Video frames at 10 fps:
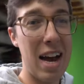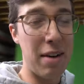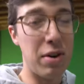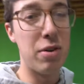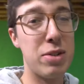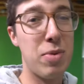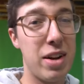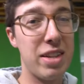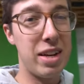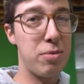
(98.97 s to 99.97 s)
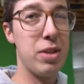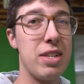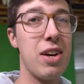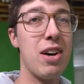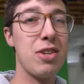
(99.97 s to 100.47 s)
I've always wanted like a
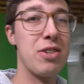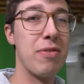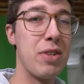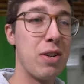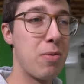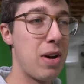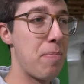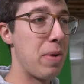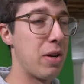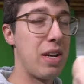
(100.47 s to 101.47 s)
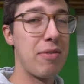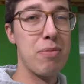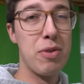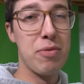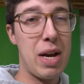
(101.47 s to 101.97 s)
really tall shifter where I barely have
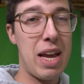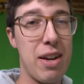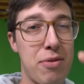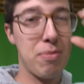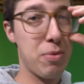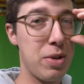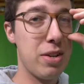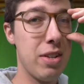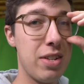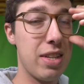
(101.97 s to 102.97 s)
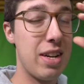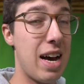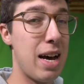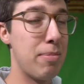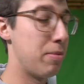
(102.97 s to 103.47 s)
to move my hand from the wheel to the
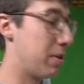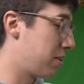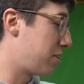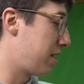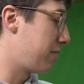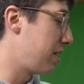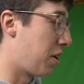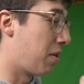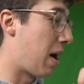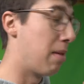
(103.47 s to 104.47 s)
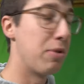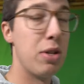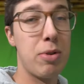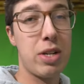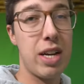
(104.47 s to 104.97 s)
knob to be able to shift. So I'm
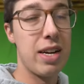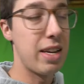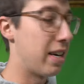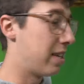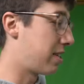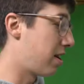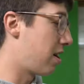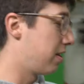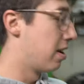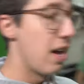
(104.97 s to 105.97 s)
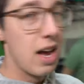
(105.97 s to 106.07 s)
super excited to get it installed.